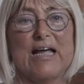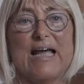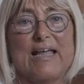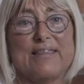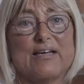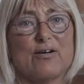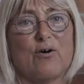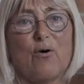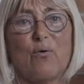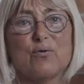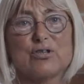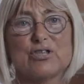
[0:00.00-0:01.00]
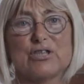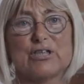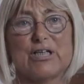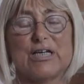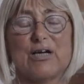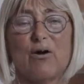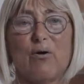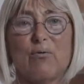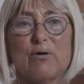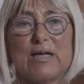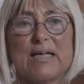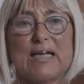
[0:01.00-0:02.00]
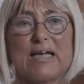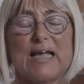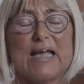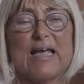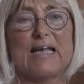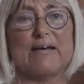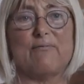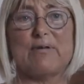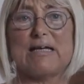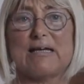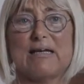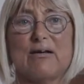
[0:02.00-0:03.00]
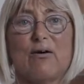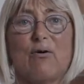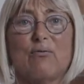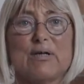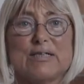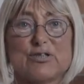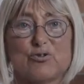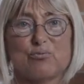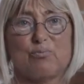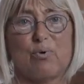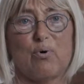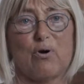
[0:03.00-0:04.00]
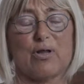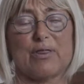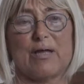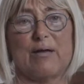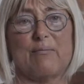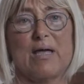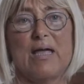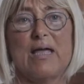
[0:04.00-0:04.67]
and their own journey only, and we can only support them